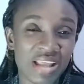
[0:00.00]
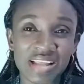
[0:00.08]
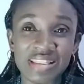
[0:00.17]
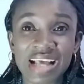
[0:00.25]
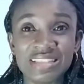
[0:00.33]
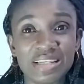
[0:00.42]

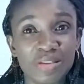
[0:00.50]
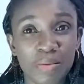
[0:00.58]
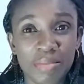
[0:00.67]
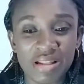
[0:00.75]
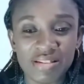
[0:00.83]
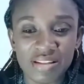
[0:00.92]
That's a
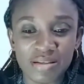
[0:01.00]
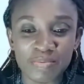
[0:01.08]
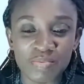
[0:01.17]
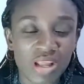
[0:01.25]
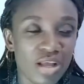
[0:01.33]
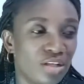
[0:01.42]
normal thing.
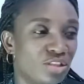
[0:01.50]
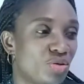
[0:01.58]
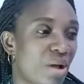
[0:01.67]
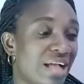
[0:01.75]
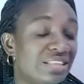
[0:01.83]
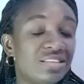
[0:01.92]
So
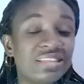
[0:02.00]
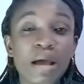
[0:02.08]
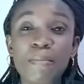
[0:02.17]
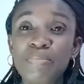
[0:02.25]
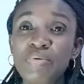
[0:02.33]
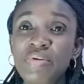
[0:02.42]
I had to
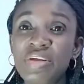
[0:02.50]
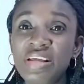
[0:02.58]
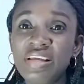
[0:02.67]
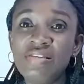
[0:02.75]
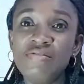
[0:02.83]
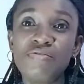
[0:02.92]
start
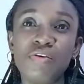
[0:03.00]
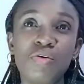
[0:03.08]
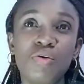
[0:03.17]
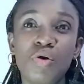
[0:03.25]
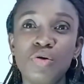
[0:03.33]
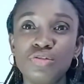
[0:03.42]
praying for
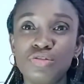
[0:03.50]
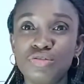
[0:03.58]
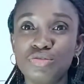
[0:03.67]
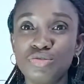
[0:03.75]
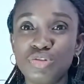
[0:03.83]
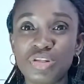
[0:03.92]
God
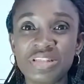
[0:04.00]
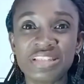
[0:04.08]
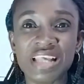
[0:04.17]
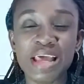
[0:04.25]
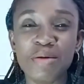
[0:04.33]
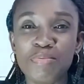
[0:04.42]
to just
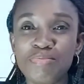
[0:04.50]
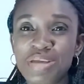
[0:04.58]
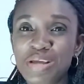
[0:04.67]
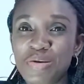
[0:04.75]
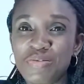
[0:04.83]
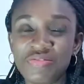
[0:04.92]
help me
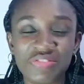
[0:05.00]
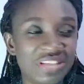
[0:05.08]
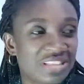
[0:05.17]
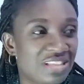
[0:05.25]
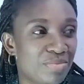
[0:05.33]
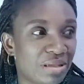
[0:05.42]

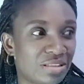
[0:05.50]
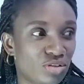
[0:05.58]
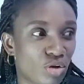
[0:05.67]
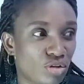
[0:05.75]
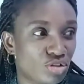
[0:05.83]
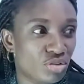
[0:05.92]
convince Him and
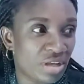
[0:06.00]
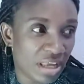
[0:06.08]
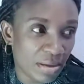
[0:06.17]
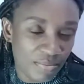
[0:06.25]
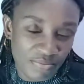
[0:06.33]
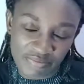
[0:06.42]
talk to
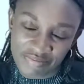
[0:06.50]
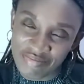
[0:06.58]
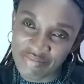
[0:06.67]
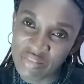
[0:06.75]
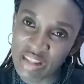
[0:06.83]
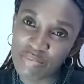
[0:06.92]
Him
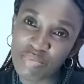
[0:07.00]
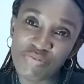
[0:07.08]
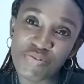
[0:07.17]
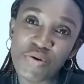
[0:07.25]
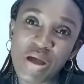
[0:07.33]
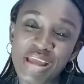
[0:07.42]

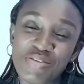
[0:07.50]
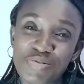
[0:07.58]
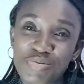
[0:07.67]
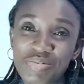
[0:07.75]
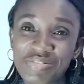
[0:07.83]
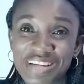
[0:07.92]
before I
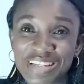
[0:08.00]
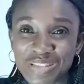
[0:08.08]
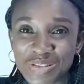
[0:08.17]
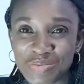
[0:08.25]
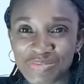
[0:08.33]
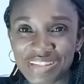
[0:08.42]
even
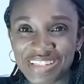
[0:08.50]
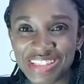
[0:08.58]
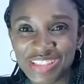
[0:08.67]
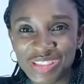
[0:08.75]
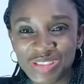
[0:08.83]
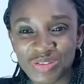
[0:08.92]
raise up the
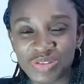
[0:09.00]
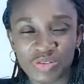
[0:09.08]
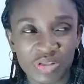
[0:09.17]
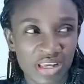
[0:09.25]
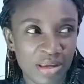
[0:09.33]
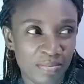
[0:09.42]
issue to
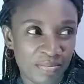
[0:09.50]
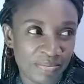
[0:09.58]
Him.